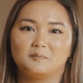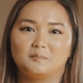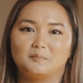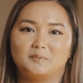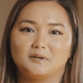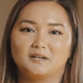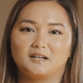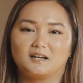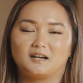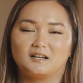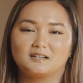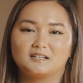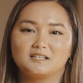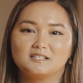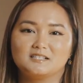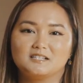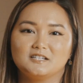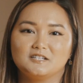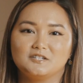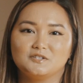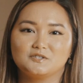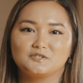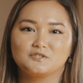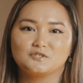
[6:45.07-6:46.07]
But God
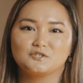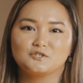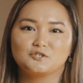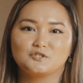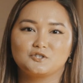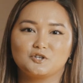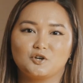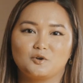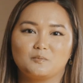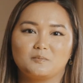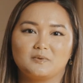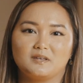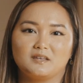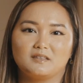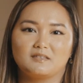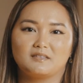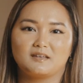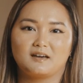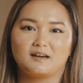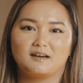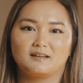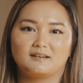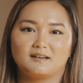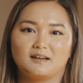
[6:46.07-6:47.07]
continues to show me
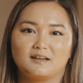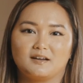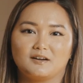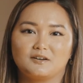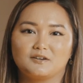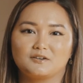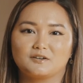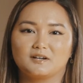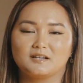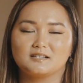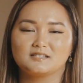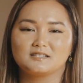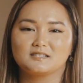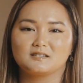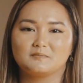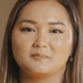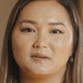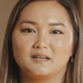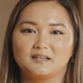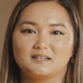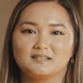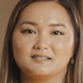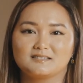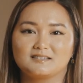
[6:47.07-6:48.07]
that I
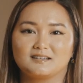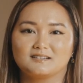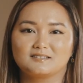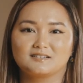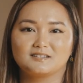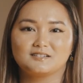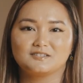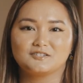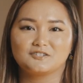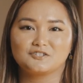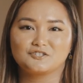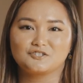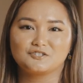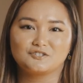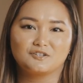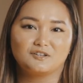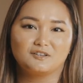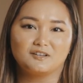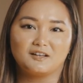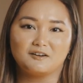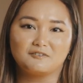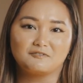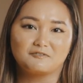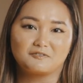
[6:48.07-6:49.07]
underestimate His
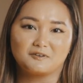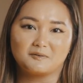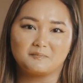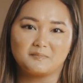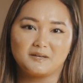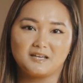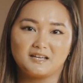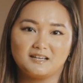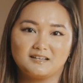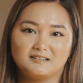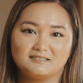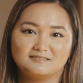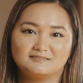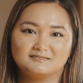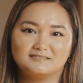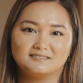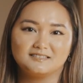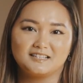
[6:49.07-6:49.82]
unconditional love for me